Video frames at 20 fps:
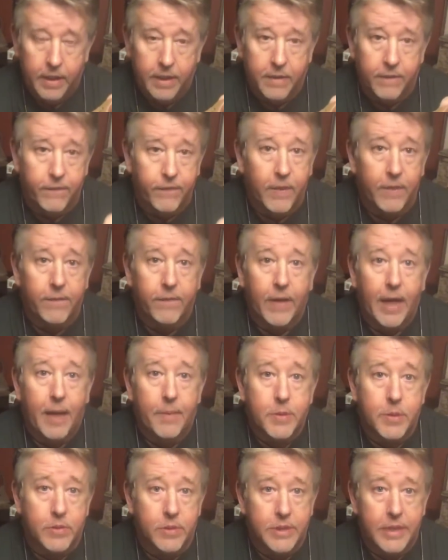the
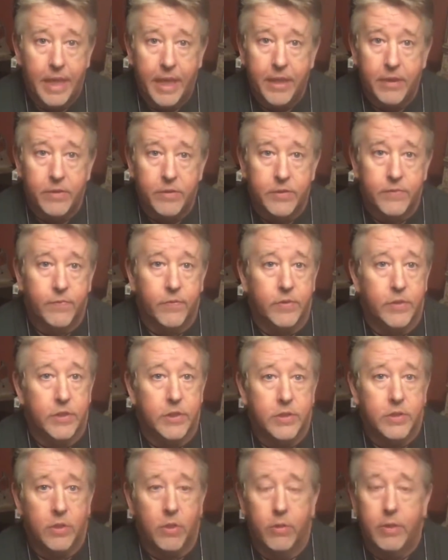flip-flops or sandals for
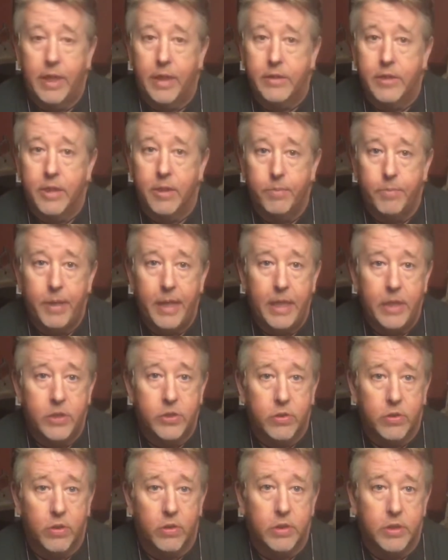just going out to the
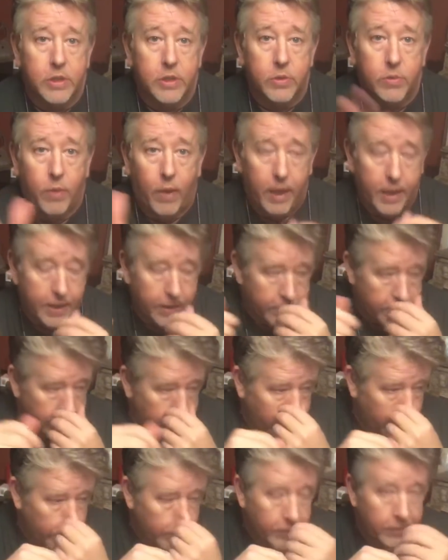beach or just walking,
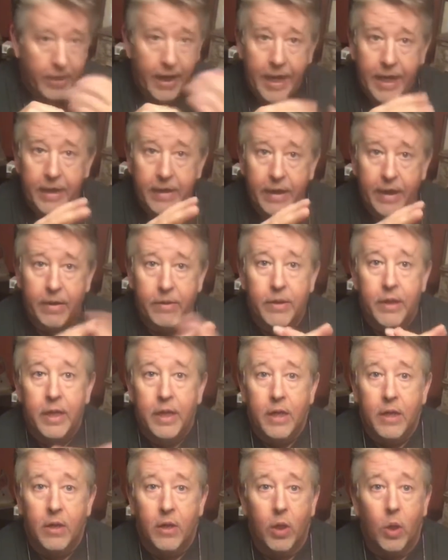when you're hanging out
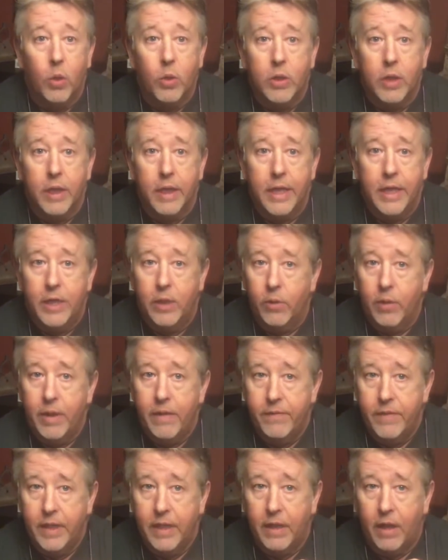locally, you don't
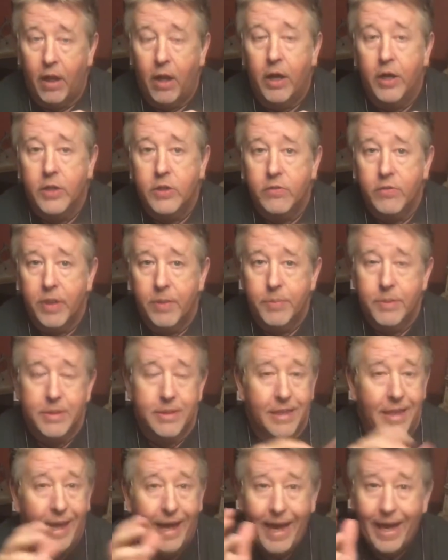have any long
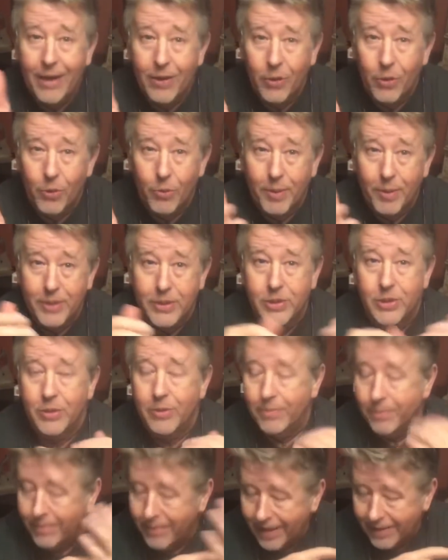trips. I don't know about
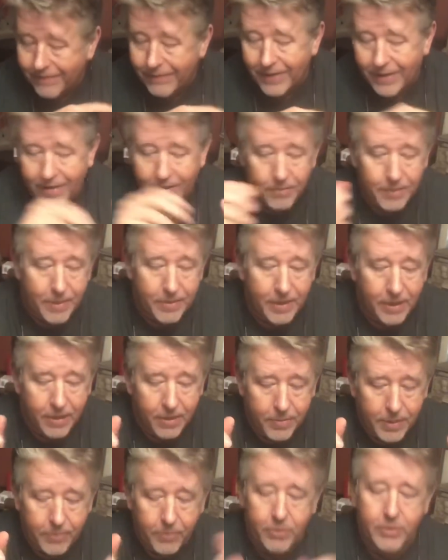you, I feel maybe a
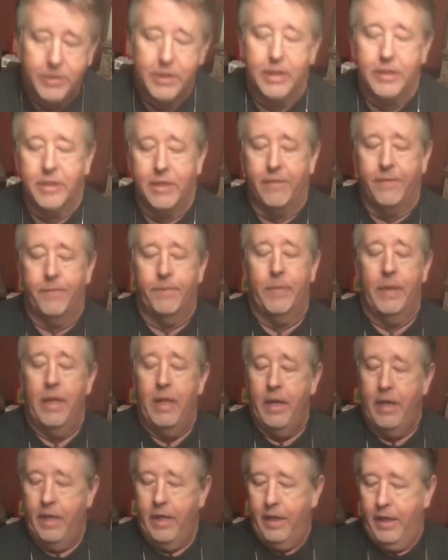little bit more sensitive.
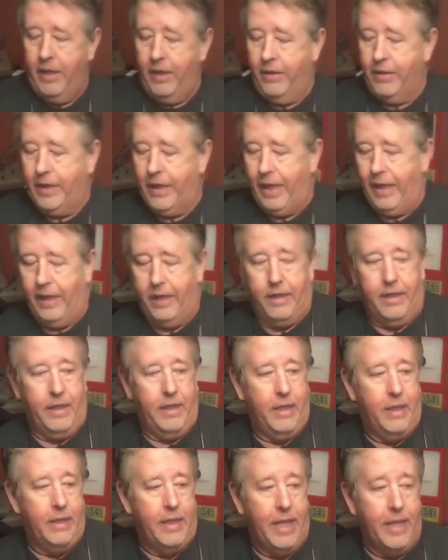Okay,
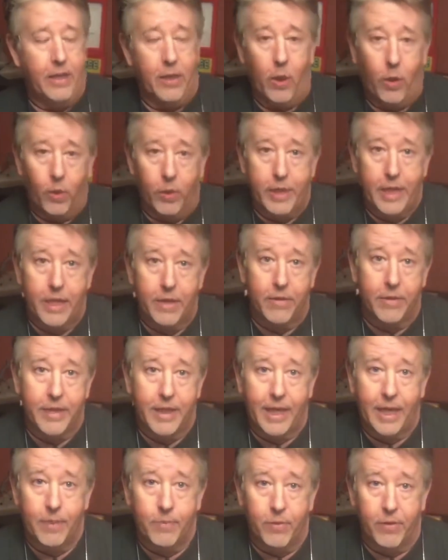then the only other
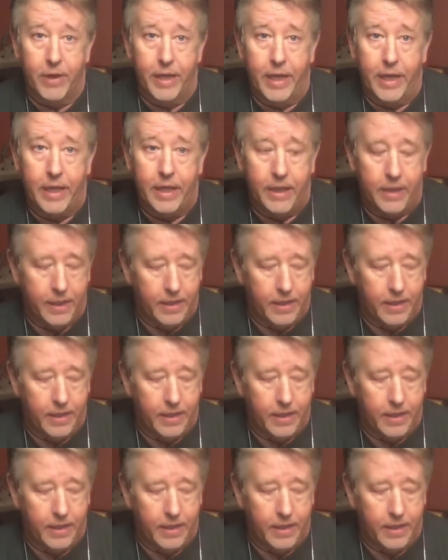thing I bring,